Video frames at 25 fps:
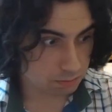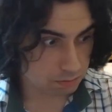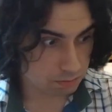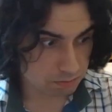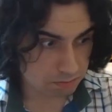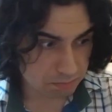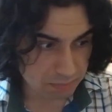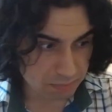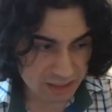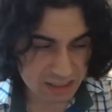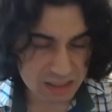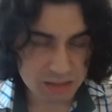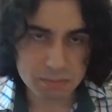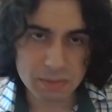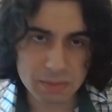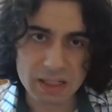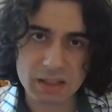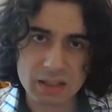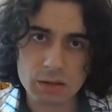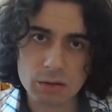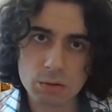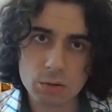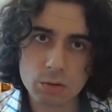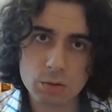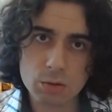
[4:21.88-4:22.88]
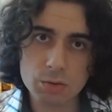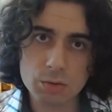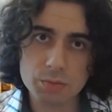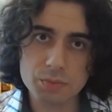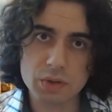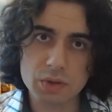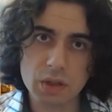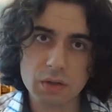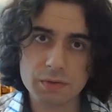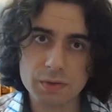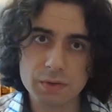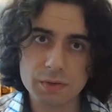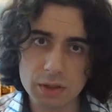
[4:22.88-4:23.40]
many, many
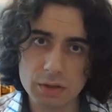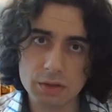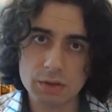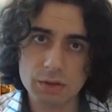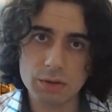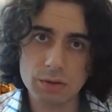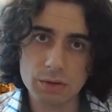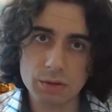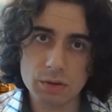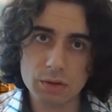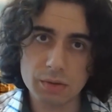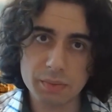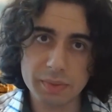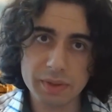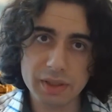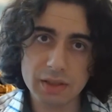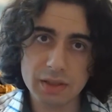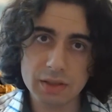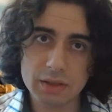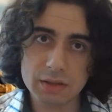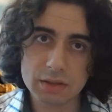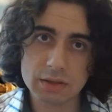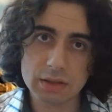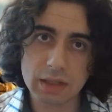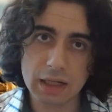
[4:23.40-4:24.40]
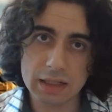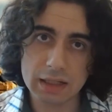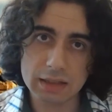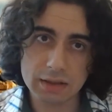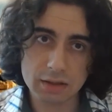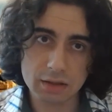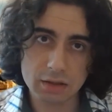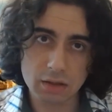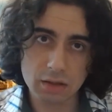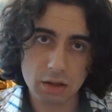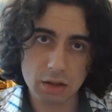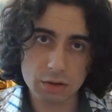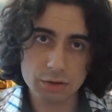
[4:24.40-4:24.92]
tombs of the Indo-Europeans and
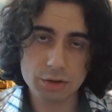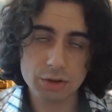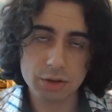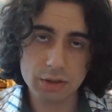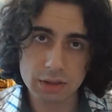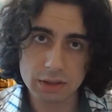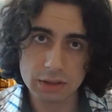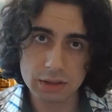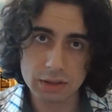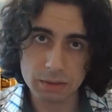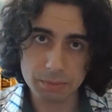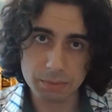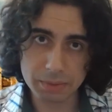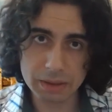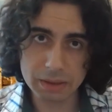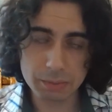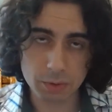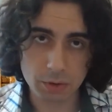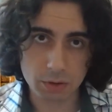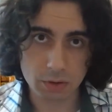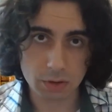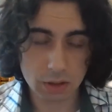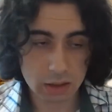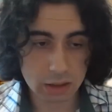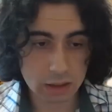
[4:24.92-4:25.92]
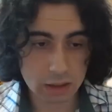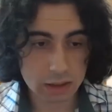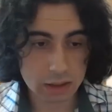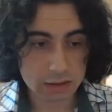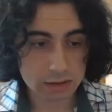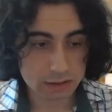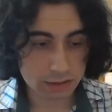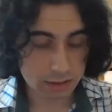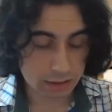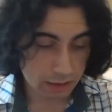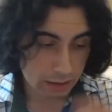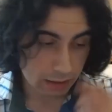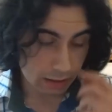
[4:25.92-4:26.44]
their culture and their people.
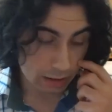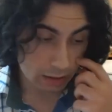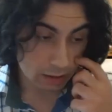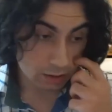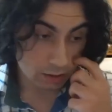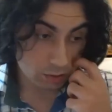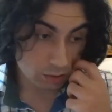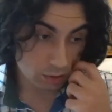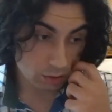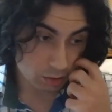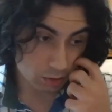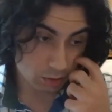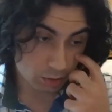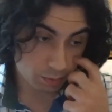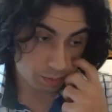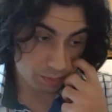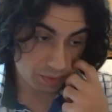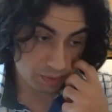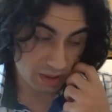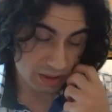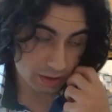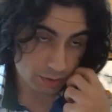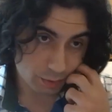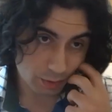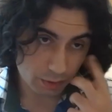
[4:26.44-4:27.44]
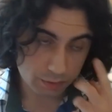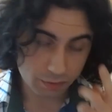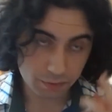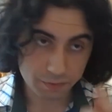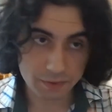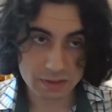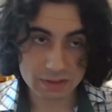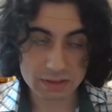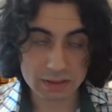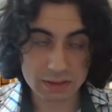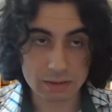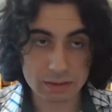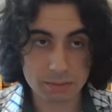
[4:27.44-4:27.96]
See, Indo-Europeans, one of the
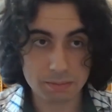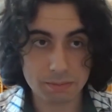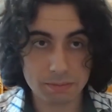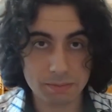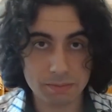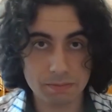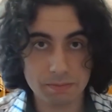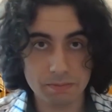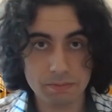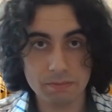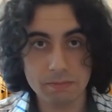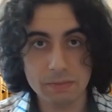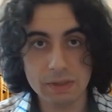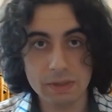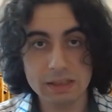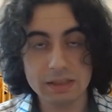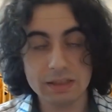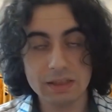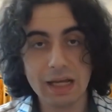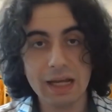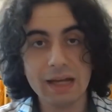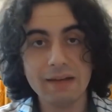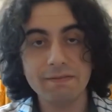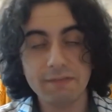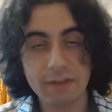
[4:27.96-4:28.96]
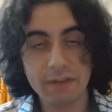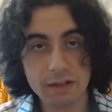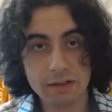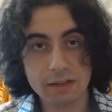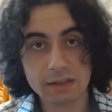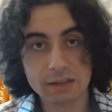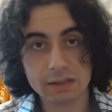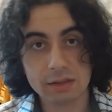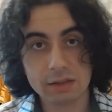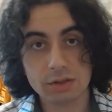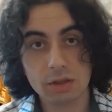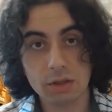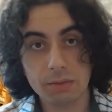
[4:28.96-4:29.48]
things that is very
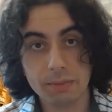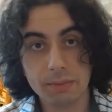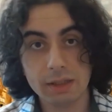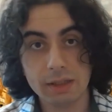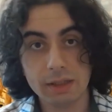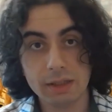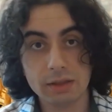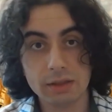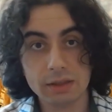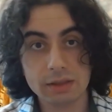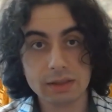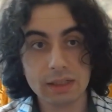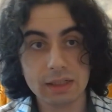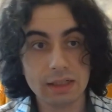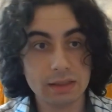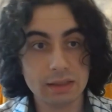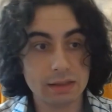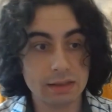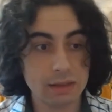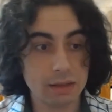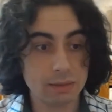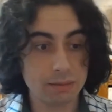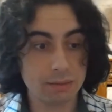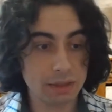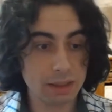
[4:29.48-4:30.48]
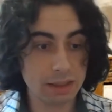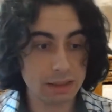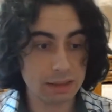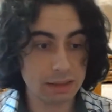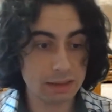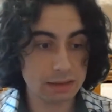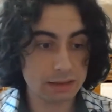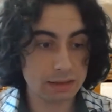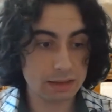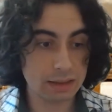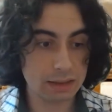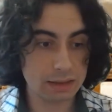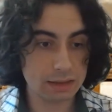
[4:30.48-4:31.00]
essential about understanding them
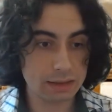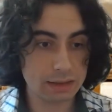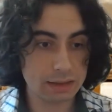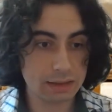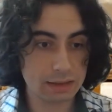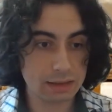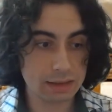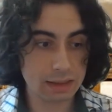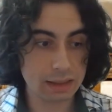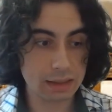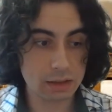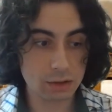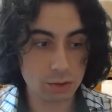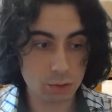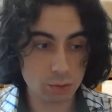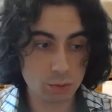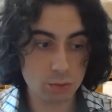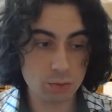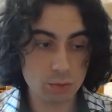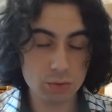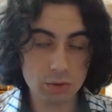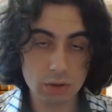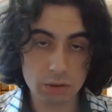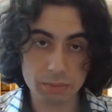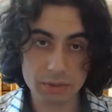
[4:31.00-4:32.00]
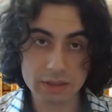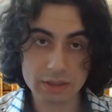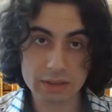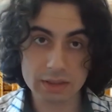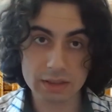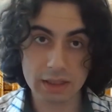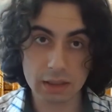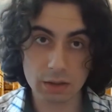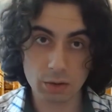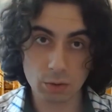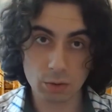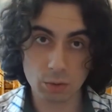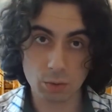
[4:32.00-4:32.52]
is that they do
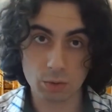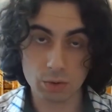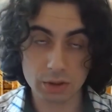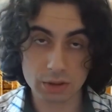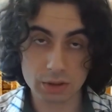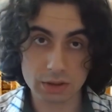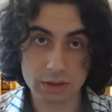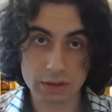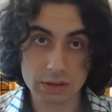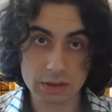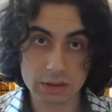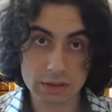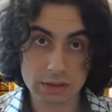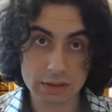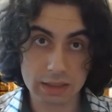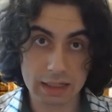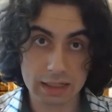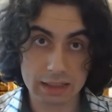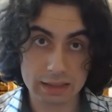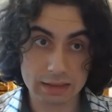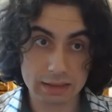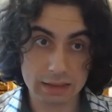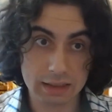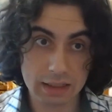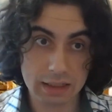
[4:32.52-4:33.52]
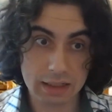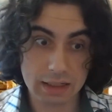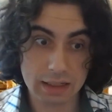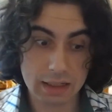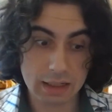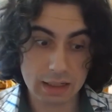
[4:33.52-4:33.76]
domesticate horses and